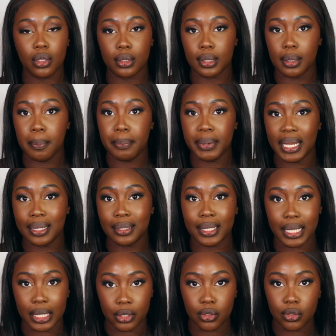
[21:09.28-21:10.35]
doesn't blend
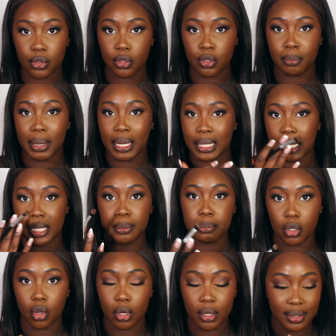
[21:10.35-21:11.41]
into my lip
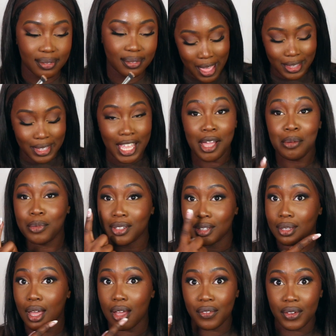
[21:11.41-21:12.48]
gloss. Now I'm going to
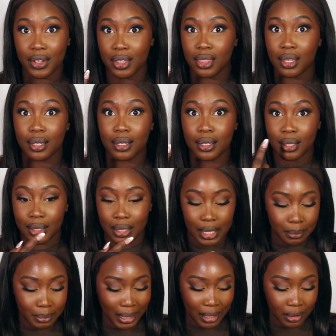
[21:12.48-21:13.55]
cover the
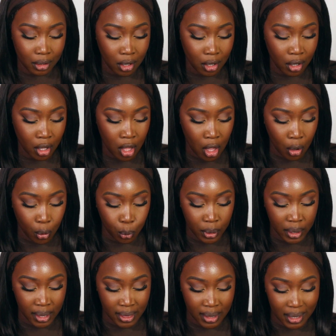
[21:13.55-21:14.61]
lip liner
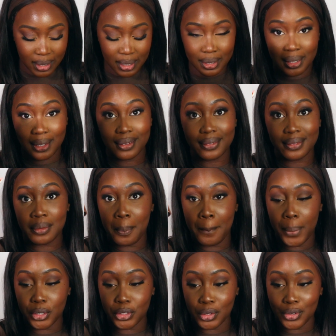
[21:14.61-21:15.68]
with the NYX
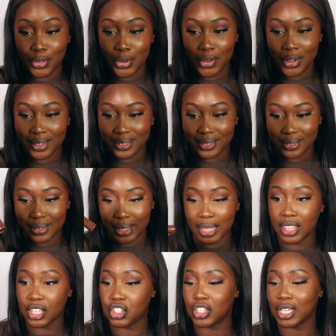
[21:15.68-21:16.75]
Butter Gloss
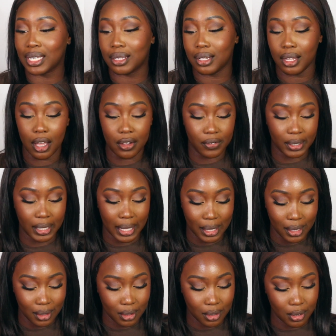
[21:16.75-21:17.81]
in the shade Lava
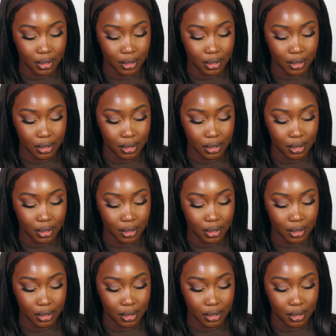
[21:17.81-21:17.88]
Cake.